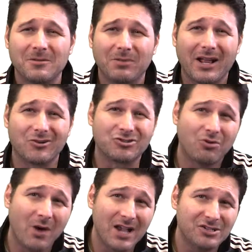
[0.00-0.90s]
the player is
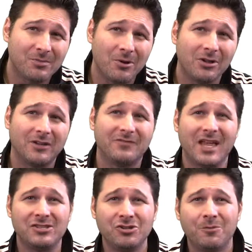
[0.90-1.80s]
questionable, and if
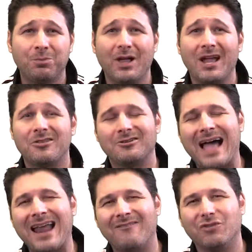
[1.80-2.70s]
they do play, they're
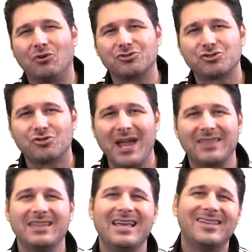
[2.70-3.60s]
not at full strength.